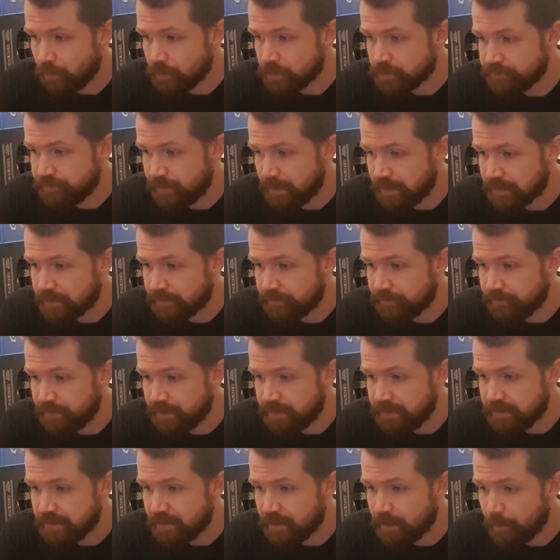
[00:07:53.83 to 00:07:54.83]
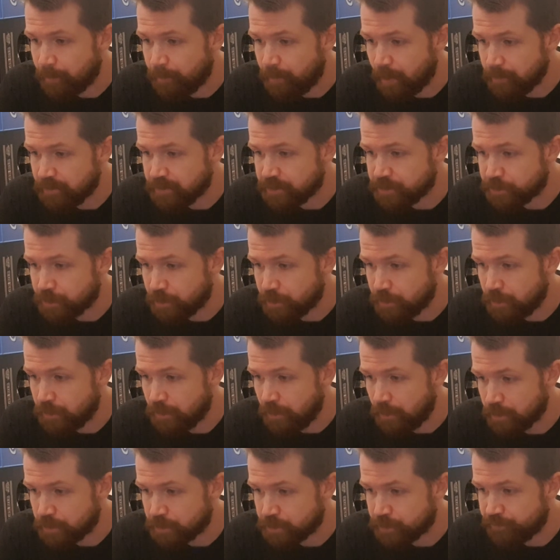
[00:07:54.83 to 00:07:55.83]
Oswald Winde, published a
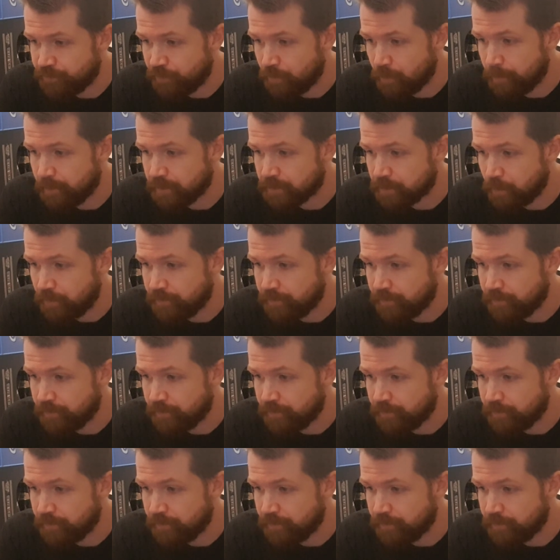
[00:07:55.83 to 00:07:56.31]
large format,